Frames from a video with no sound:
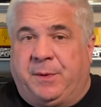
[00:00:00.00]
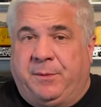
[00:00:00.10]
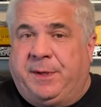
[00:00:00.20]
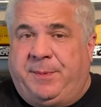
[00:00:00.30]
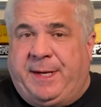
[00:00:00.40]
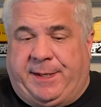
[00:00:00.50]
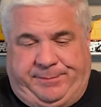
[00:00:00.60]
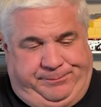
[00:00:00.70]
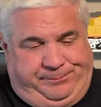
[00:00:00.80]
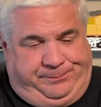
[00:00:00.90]
we're going to paint
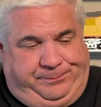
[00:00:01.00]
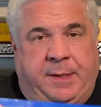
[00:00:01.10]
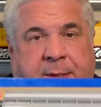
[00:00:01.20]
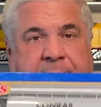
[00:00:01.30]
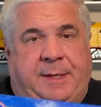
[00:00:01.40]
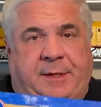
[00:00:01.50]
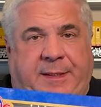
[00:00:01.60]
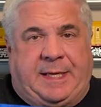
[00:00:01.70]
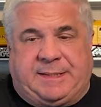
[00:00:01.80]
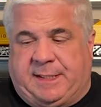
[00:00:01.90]
it. And our
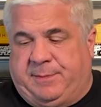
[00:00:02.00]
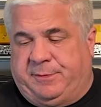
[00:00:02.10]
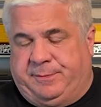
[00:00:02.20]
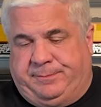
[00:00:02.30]
last hopper.